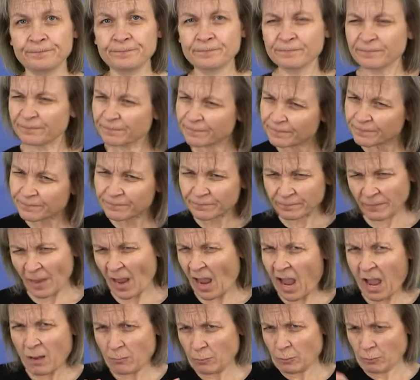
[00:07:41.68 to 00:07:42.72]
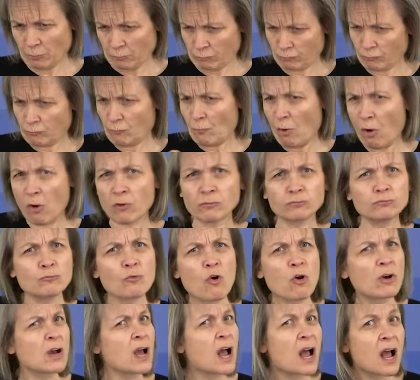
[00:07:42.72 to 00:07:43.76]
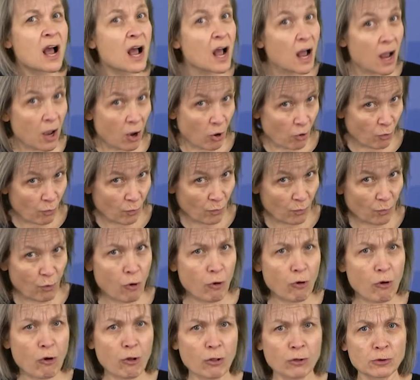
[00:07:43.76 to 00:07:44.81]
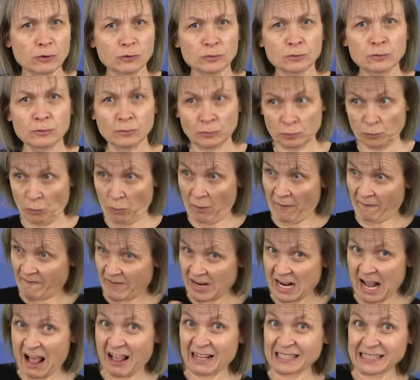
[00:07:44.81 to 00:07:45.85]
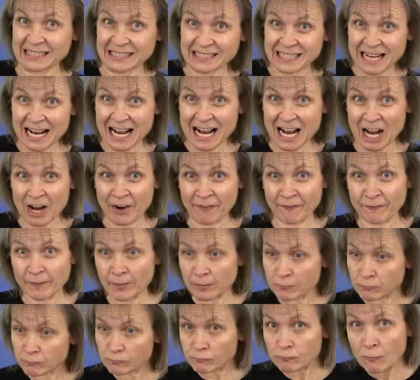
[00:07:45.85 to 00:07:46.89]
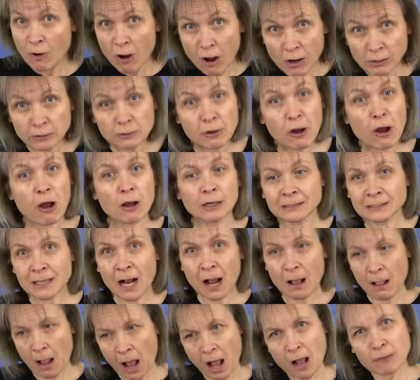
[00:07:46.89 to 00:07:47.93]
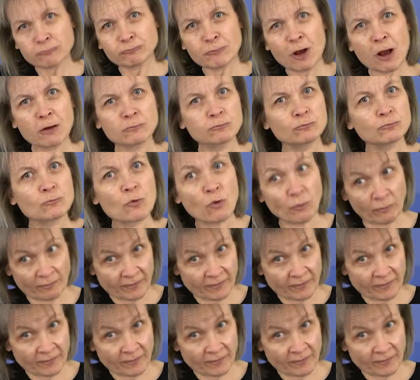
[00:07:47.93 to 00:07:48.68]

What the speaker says: The survey asked, how do you cross the road? And how safe do you feel when crossing or cycling across the road?